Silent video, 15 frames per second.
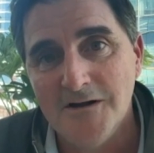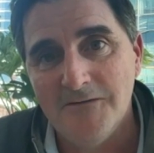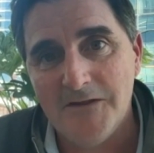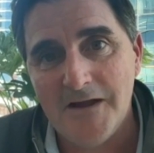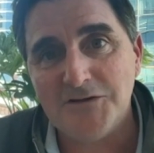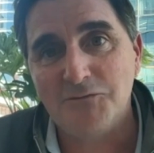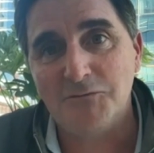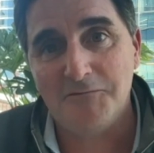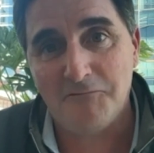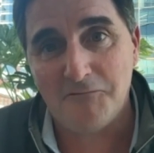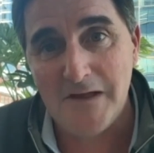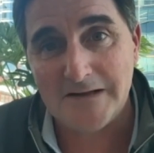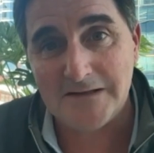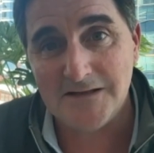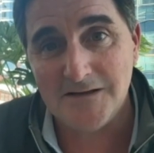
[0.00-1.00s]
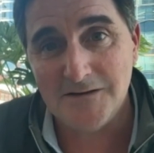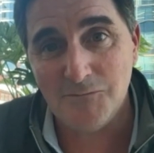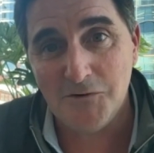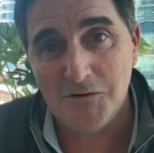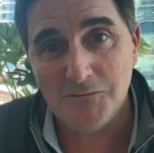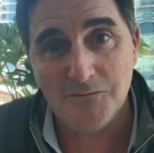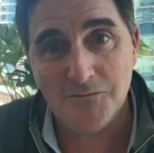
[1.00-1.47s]
that's reflected in
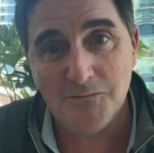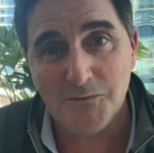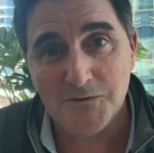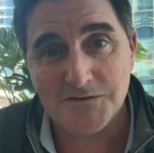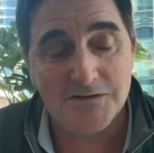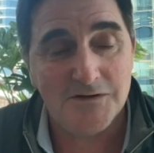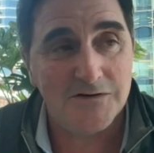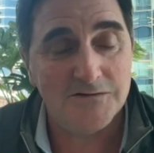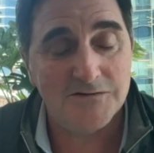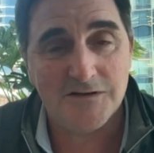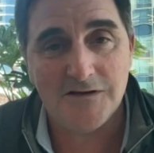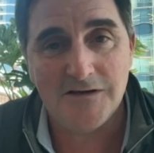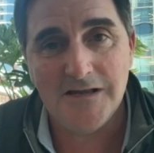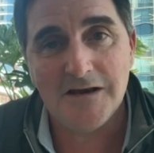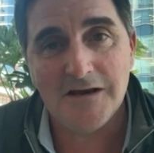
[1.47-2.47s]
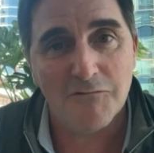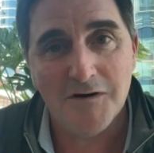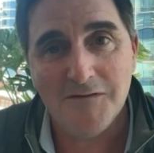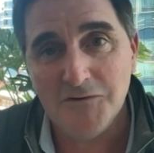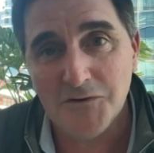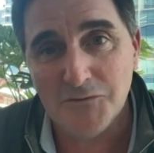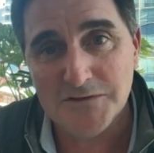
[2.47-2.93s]
what's known as the net
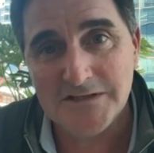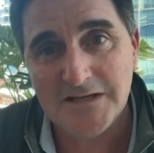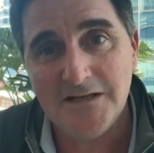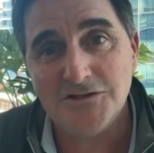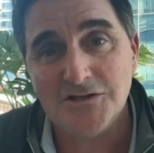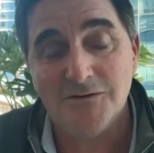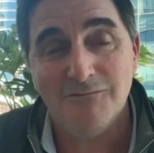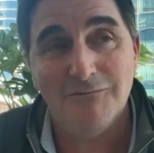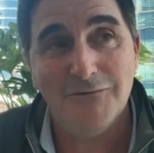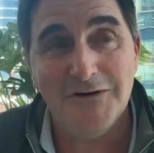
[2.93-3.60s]
revenue retention.